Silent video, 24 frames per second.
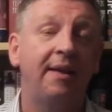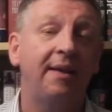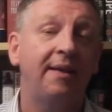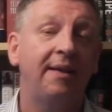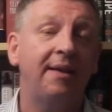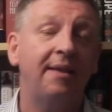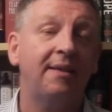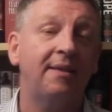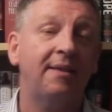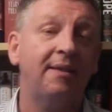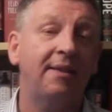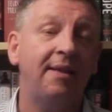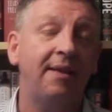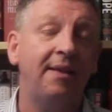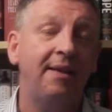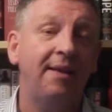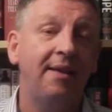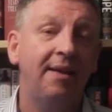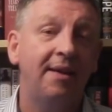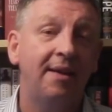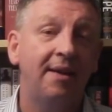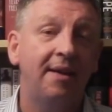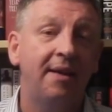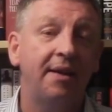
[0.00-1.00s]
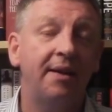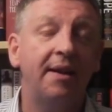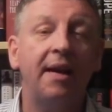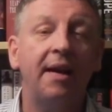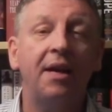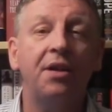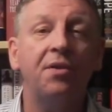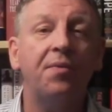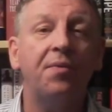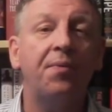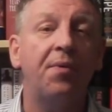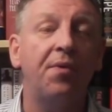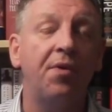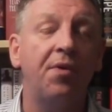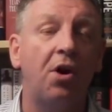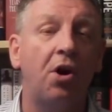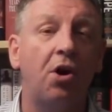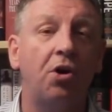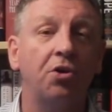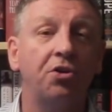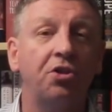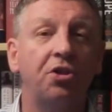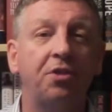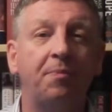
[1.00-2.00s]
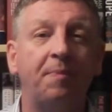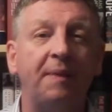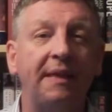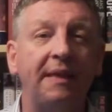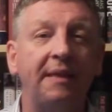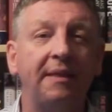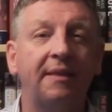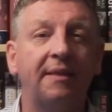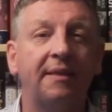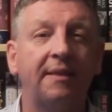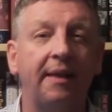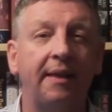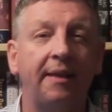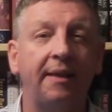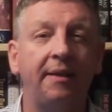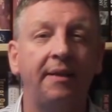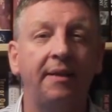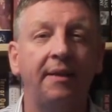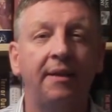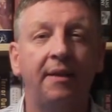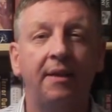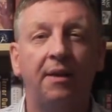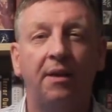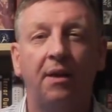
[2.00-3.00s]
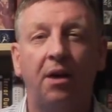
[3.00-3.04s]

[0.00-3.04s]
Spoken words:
You see, Nigel Farage has been sitting